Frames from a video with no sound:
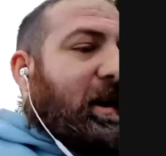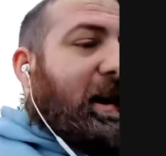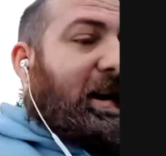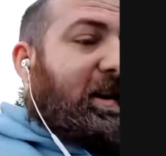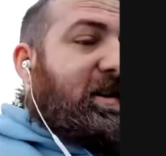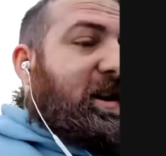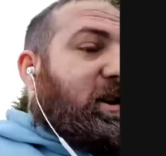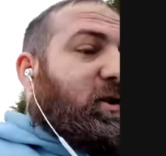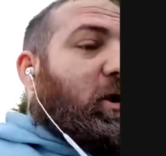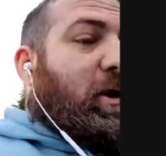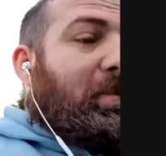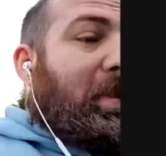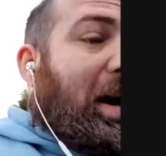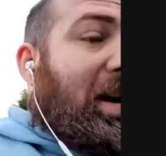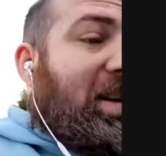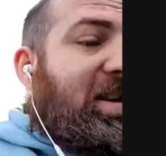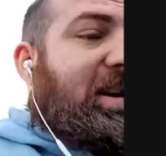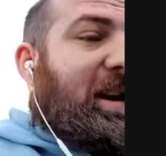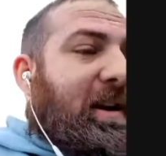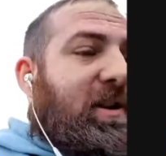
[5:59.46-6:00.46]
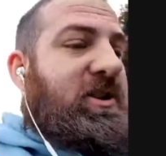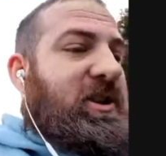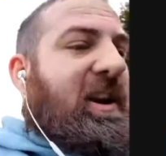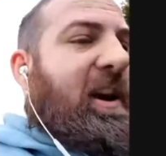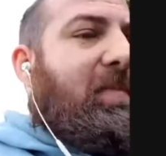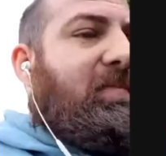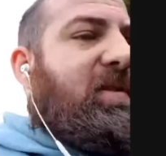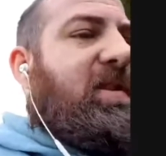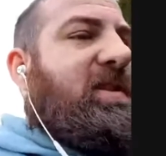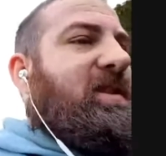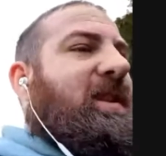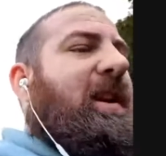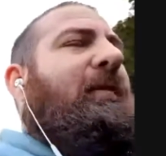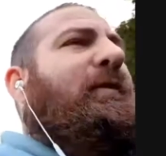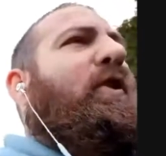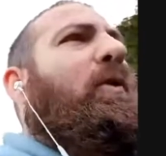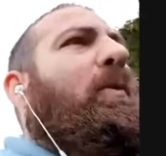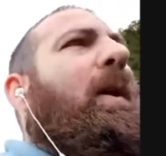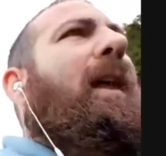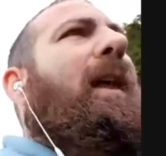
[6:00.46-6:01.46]
Like I said, going back to Dan James, it's a
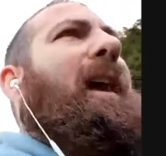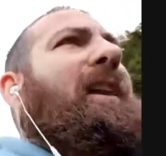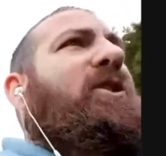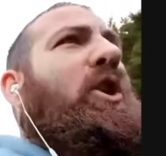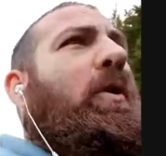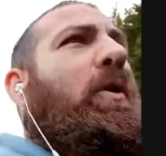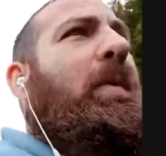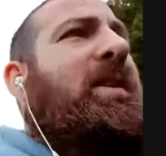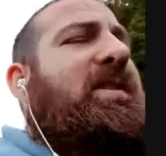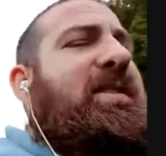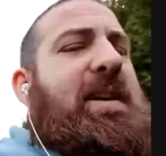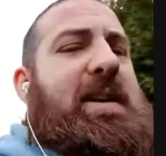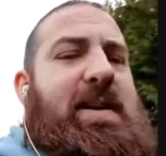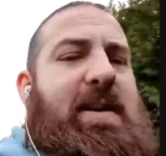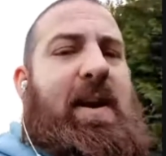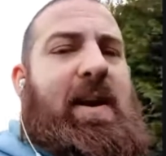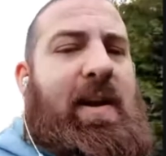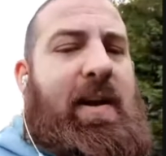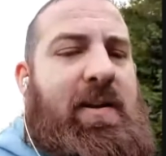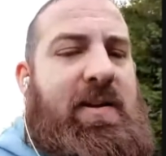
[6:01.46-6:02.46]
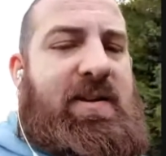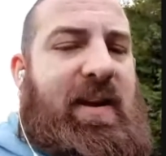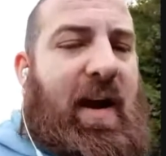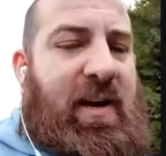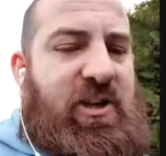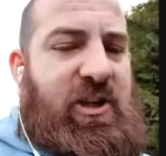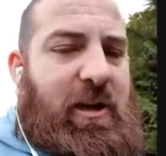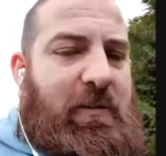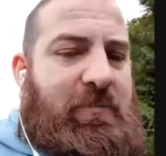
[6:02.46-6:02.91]
difficult one. I don't want to see Dan